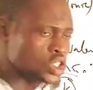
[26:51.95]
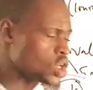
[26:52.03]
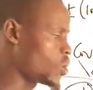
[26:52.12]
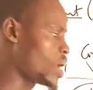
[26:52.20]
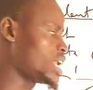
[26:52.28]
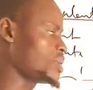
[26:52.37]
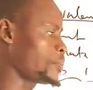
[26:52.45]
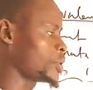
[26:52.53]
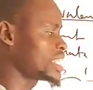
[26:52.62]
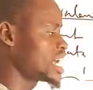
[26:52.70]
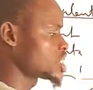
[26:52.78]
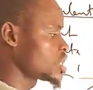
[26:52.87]
So when
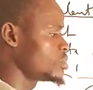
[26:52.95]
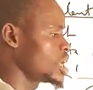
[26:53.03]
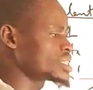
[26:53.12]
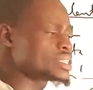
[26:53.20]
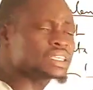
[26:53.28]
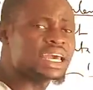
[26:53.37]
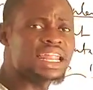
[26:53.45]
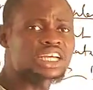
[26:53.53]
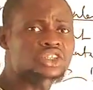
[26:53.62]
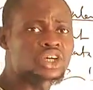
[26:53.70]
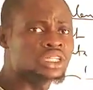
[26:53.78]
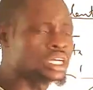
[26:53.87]
potassium loses
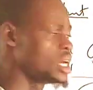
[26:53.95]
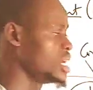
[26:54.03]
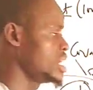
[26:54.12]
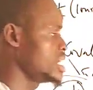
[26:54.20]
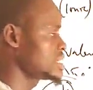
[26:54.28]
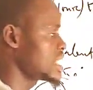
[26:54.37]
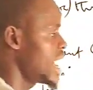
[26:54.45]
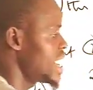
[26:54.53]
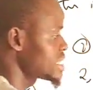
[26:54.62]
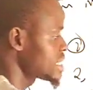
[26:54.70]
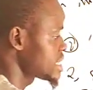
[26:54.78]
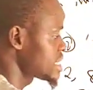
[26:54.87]
electron, it
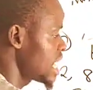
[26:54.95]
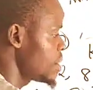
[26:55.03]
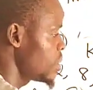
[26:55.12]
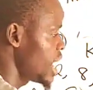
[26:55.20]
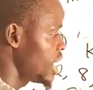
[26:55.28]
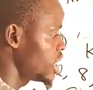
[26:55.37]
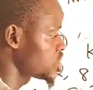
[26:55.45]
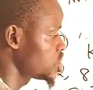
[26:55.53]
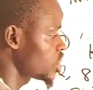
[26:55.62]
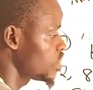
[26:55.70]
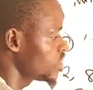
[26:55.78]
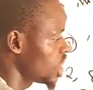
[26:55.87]
has the same
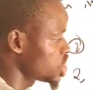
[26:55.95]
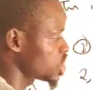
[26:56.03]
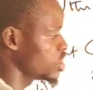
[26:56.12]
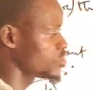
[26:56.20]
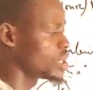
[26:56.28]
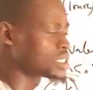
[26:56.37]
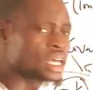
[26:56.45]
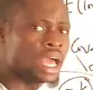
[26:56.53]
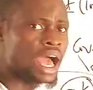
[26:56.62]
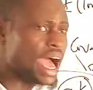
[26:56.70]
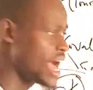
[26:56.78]
electronic configuration of what?